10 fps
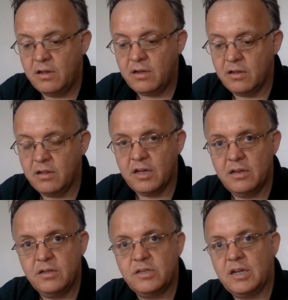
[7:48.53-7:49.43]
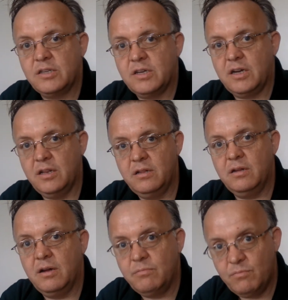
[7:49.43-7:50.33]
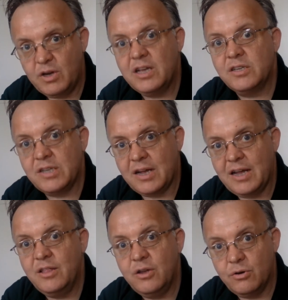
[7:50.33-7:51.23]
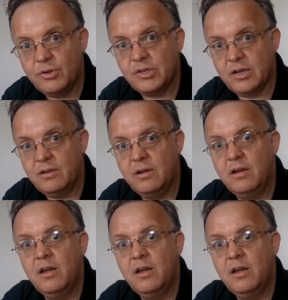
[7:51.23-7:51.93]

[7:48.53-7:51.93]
can then start checking and we can start getting the orders in.